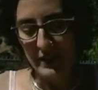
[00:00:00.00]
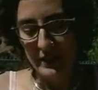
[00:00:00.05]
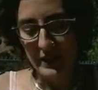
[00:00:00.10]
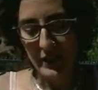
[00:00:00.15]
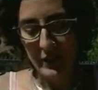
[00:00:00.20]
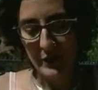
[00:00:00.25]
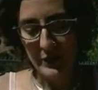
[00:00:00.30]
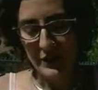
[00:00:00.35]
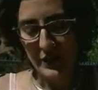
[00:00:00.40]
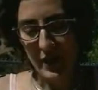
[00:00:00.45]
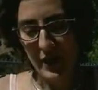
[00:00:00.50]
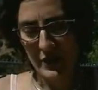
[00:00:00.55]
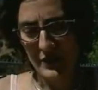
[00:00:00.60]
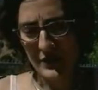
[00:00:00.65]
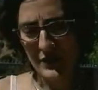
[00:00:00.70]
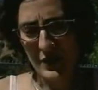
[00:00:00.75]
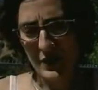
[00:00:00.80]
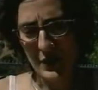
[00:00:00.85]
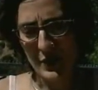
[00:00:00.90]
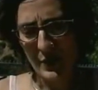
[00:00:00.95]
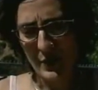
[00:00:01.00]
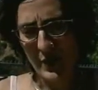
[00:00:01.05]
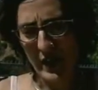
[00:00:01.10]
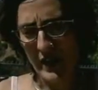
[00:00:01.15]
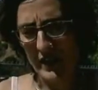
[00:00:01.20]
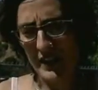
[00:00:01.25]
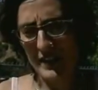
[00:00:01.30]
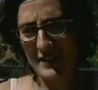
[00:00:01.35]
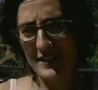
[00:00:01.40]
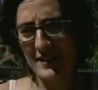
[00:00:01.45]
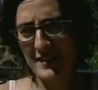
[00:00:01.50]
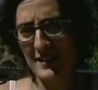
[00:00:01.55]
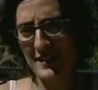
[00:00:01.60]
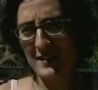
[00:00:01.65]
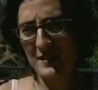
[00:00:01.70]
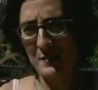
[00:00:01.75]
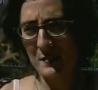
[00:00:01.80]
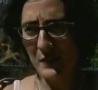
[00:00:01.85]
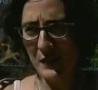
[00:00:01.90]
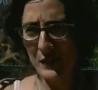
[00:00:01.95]
there's also, I got to see
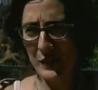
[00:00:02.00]
some